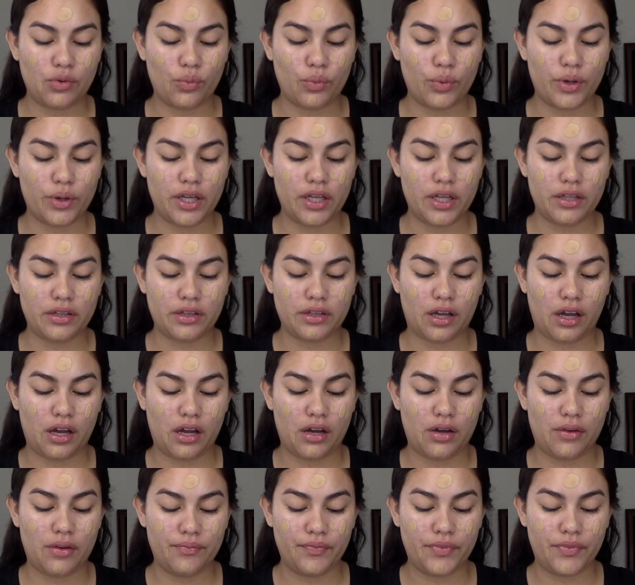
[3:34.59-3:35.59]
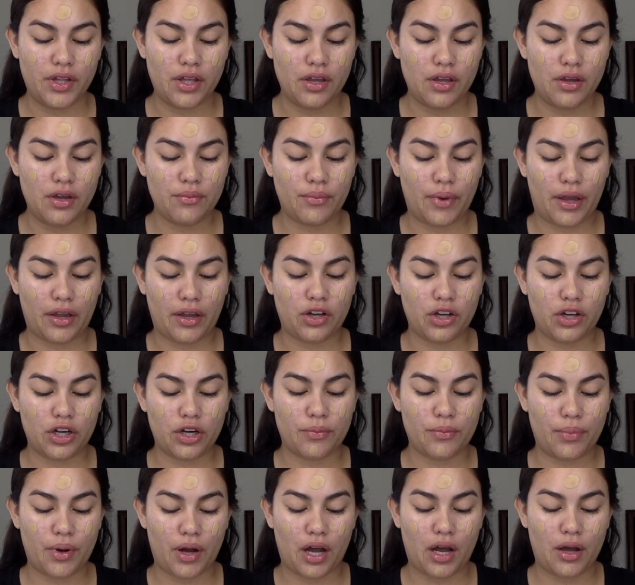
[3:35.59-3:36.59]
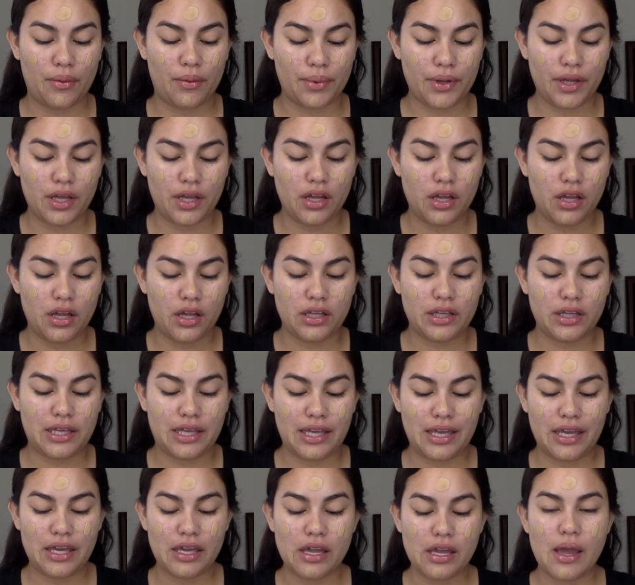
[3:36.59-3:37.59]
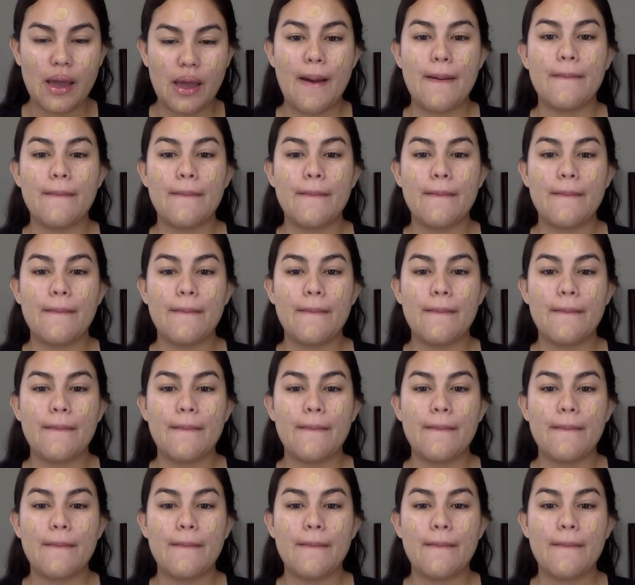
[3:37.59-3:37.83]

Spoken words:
with my Colourpop kit,